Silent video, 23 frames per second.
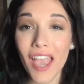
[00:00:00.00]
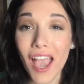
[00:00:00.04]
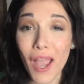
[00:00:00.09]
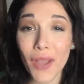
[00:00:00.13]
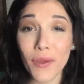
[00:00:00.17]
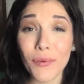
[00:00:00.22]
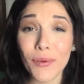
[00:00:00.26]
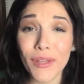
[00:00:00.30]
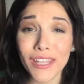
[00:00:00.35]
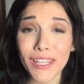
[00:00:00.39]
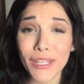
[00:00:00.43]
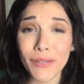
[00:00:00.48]
I
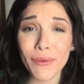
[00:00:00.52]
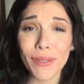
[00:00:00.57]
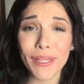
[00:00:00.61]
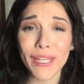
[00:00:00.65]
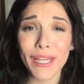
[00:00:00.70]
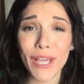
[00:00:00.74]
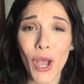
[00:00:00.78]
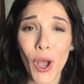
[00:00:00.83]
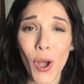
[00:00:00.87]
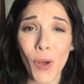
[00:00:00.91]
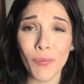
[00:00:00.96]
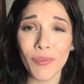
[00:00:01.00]

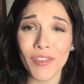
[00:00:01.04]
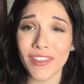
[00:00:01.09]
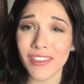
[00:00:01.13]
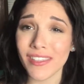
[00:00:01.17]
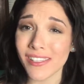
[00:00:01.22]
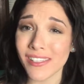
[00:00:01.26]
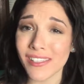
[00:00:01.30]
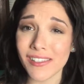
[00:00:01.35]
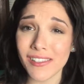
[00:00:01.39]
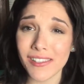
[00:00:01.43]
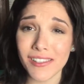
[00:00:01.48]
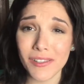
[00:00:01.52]
really hope that
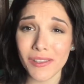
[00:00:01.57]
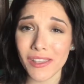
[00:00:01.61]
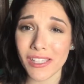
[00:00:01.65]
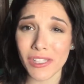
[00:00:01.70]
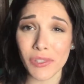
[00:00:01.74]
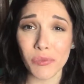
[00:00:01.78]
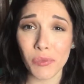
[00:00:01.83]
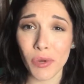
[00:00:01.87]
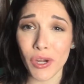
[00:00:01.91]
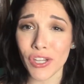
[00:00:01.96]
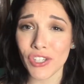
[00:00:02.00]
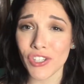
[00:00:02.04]

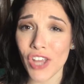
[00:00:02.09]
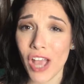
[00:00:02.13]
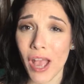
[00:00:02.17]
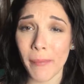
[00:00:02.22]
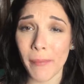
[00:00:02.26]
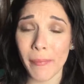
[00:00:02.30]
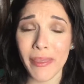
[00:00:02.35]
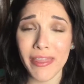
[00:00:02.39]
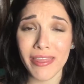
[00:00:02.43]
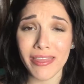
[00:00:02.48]
this workshop,